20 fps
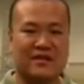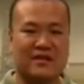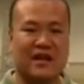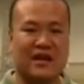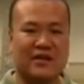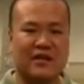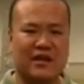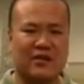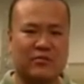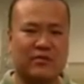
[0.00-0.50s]

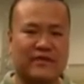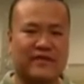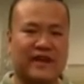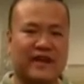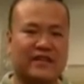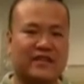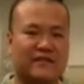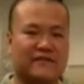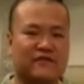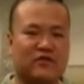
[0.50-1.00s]
Now that we've
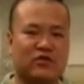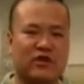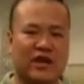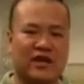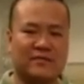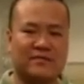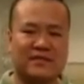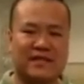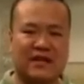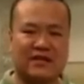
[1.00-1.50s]
got the food
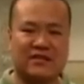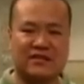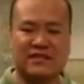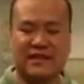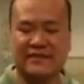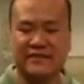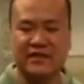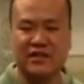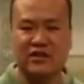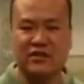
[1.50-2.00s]
item down to
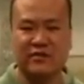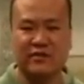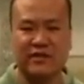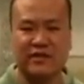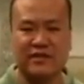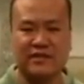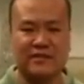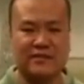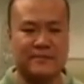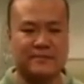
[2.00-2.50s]
70
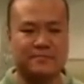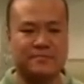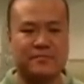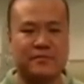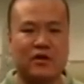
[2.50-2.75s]
degrees,